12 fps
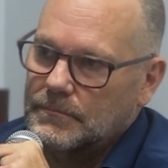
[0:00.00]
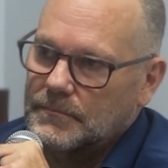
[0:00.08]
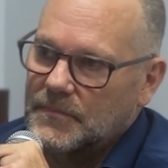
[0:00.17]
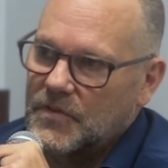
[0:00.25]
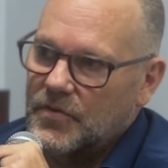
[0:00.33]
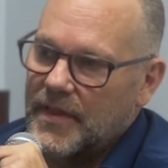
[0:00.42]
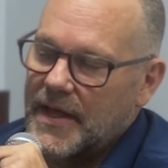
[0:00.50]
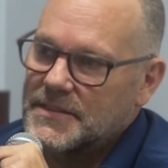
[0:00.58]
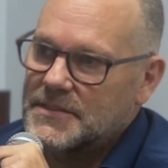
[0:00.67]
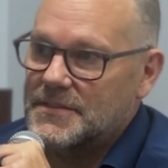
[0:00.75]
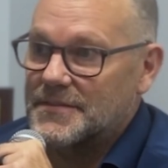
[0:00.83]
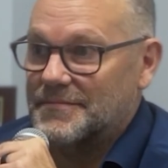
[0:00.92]
So
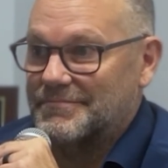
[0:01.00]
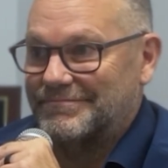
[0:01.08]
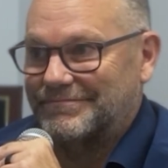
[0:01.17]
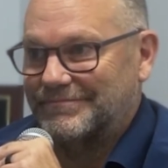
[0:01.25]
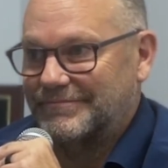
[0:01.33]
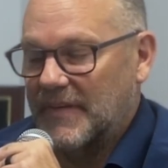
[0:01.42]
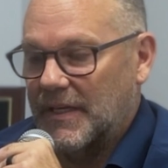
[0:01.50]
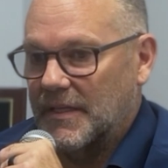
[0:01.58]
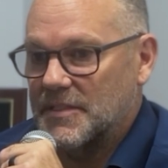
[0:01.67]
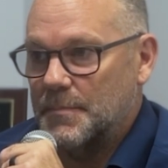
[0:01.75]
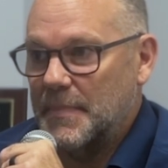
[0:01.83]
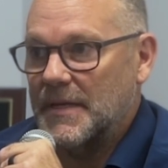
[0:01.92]
that's
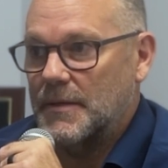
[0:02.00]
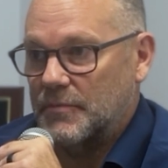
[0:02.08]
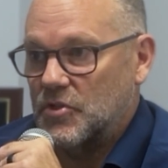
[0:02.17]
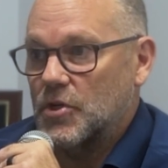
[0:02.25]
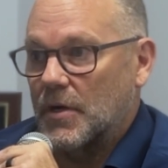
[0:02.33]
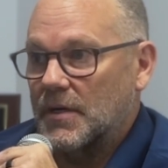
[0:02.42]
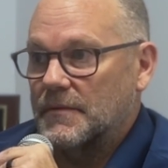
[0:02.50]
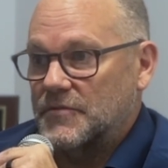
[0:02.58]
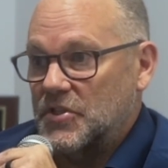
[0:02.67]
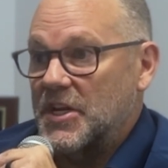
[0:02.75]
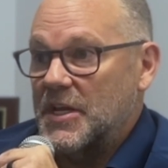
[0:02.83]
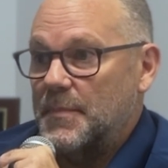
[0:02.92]
a big chunk of
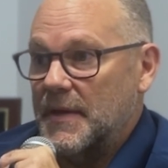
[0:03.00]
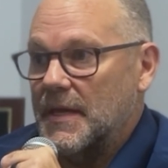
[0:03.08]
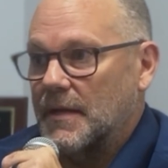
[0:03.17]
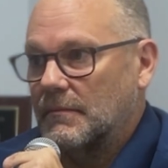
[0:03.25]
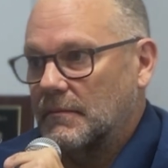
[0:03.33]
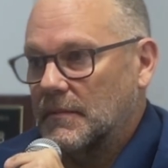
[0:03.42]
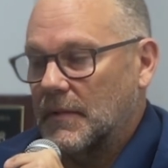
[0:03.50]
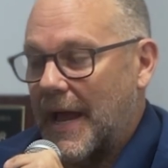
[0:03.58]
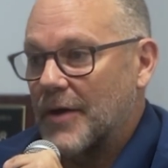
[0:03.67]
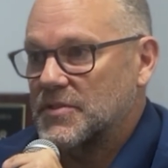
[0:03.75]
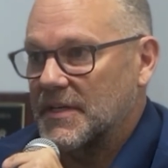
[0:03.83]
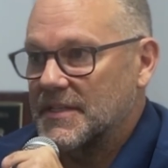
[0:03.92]
GDP. Yeah.
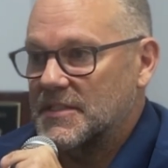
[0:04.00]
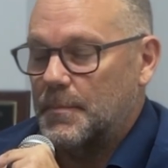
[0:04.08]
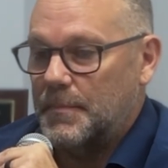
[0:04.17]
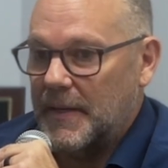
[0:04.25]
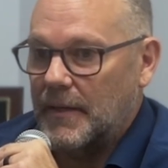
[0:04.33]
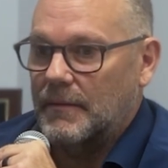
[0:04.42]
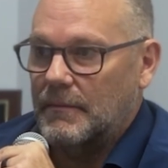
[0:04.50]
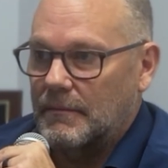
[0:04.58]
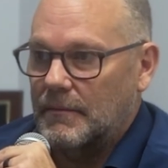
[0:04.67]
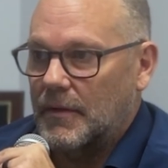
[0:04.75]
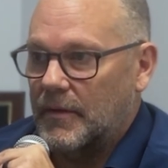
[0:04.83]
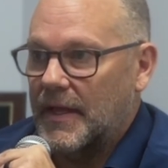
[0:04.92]
Housing is a big,
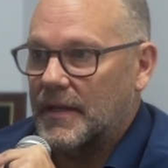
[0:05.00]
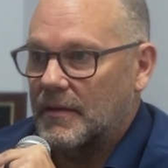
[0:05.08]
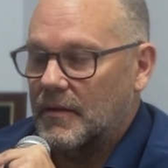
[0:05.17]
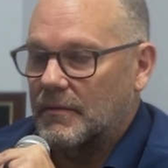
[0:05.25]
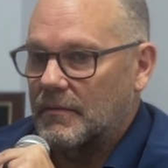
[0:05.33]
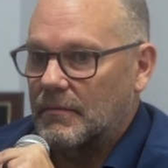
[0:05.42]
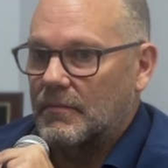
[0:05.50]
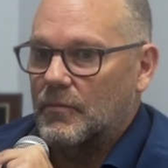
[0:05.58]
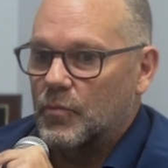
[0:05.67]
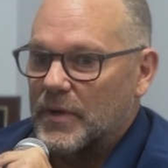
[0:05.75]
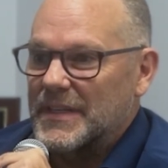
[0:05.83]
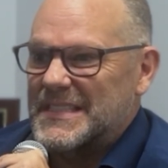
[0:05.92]
that the
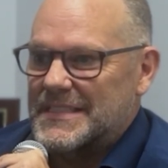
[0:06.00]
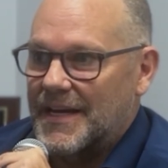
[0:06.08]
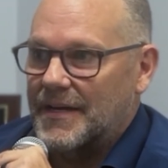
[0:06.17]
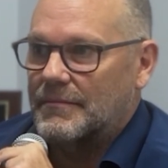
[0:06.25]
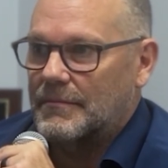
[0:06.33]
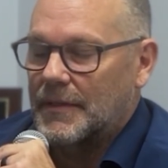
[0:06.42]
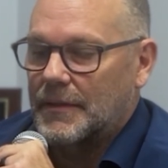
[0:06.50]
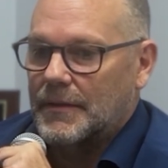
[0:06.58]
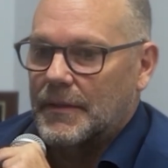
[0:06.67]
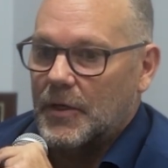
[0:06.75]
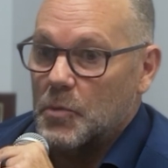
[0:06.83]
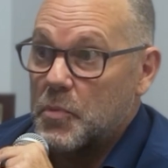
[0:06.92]
real estate
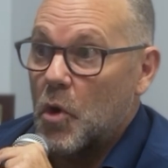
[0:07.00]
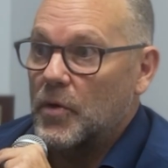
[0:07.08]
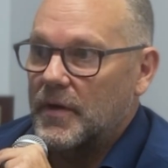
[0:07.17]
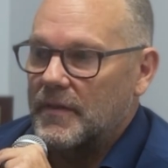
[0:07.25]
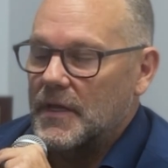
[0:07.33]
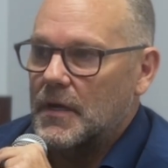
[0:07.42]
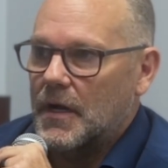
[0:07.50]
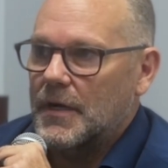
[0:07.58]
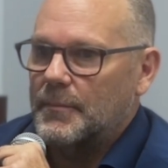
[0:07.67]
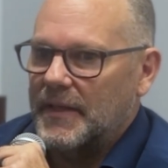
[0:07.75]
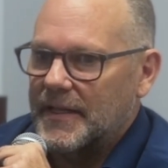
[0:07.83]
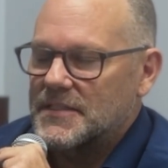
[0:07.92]
component of the
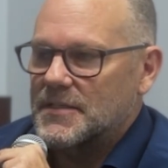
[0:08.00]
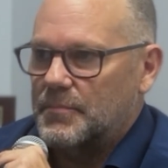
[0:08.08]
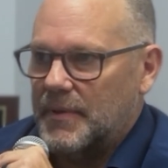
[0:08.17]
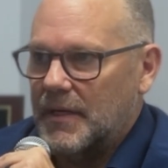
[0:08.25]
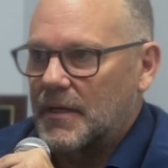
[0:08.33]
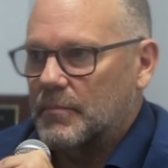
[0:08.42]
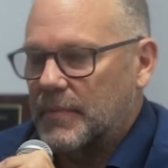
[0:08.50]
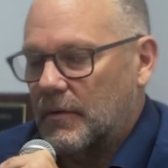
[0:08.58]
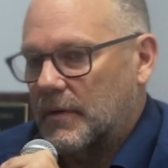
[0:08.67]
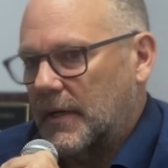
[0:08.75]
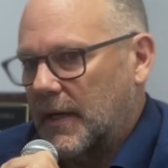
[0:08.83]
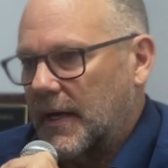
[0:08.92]
economy, that's a big
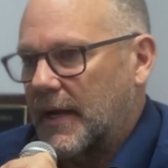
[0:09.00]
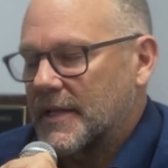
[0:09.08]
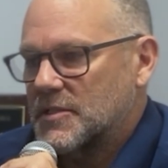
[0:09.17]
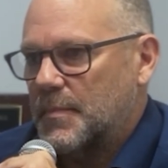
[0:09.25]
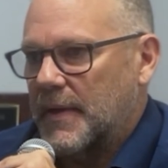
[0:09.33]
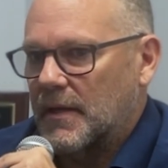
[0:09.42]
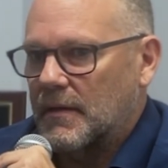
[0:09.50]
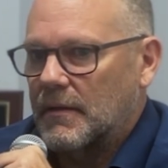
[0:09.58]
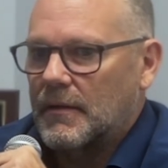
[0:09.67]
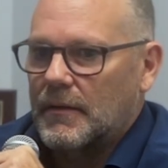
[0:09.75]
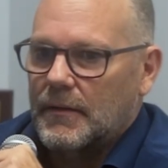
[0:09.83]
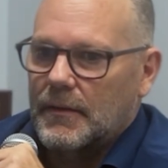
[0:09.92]
component, and that's been
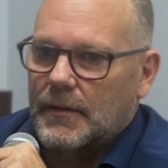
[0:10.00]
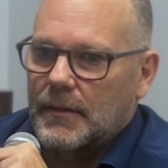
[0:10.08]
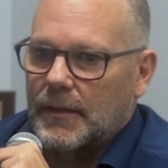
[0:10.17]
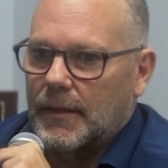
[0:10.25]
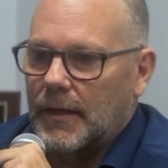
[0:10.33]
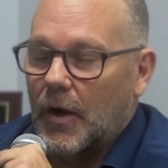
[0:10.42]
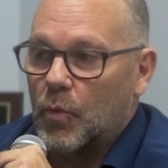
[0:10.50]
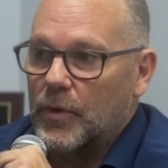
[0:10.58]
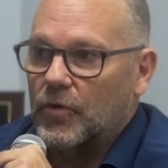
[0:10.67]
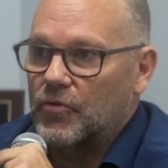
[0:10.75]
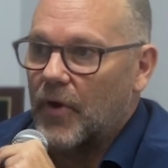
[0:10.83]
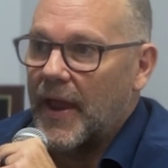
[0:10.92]
a
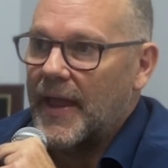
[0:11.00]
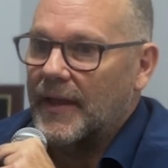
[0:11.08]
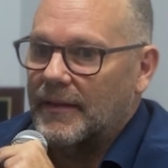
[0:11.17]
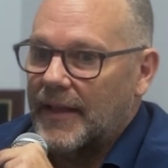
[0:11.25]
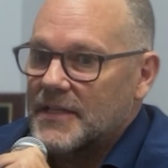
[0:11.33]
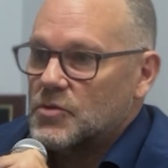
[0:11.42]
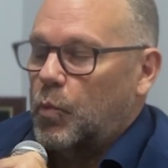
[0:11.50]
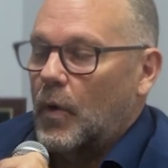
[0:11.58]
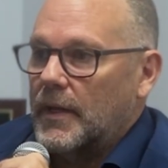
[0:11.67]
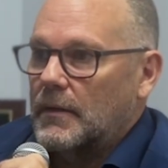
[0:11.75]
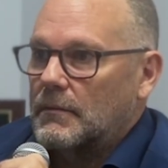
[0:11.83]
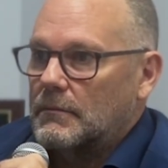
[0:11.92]
real drag, and that's
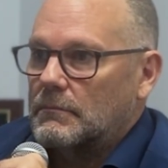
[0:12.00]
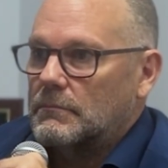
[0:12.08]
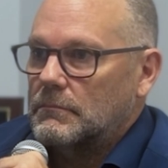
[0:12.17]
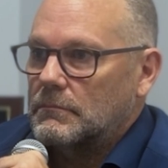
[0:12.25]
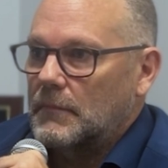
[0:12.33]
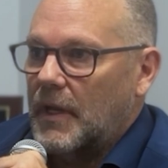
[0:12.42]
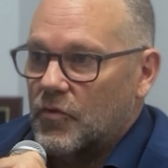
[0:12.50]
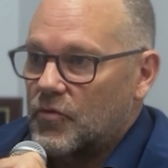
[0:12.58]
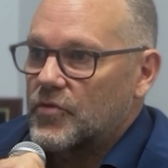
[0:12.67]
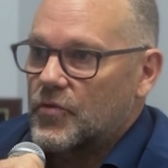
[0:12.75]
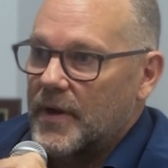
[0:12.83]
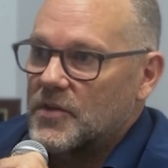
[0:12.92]
what
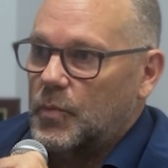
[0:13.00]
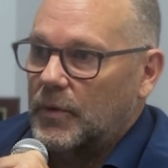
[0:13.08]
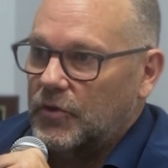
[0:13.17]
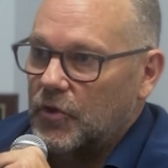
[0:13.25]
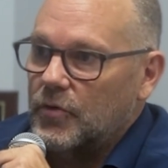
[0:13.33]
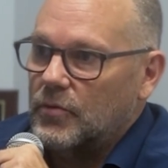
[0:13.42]
interest rates will do.